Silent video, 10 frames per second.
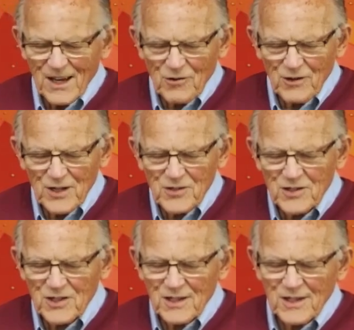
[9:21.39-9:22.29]

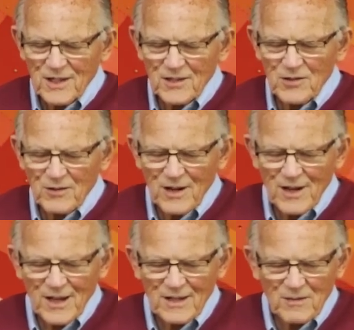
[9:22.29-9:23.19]
graciously and
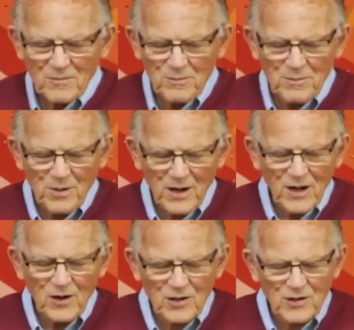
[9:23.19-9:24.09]

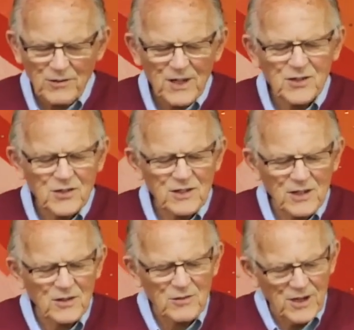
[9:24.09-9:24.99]

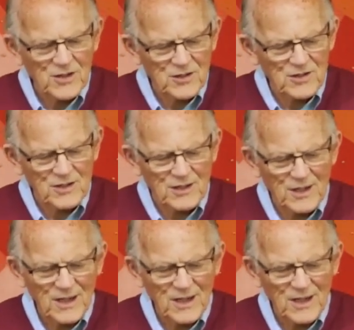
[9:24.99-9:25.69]
graciously